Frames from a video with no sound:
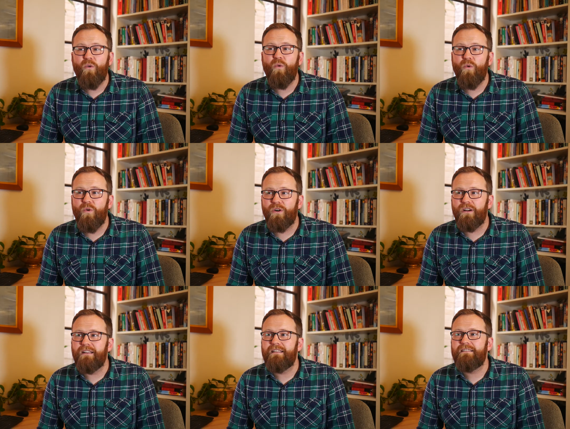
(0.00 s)

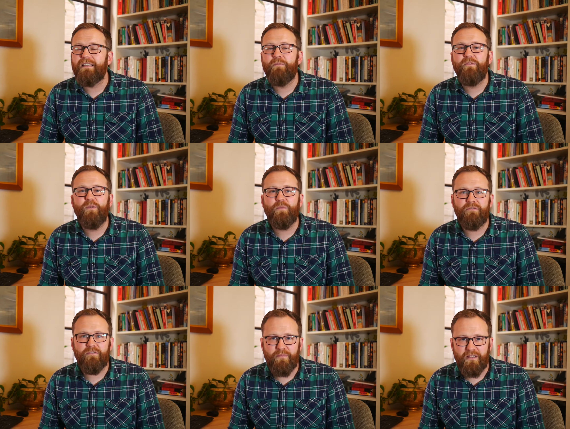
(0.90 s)
or some form
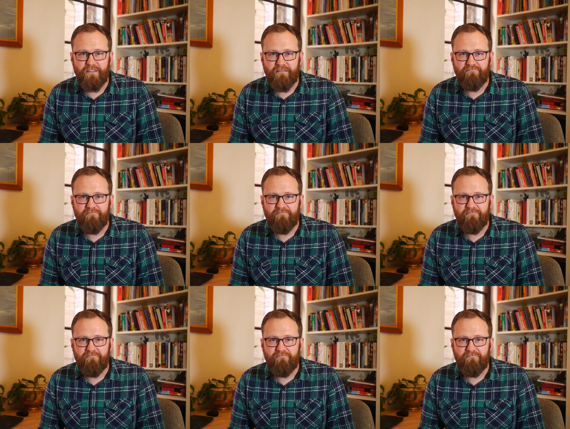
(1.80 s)
of rebellion.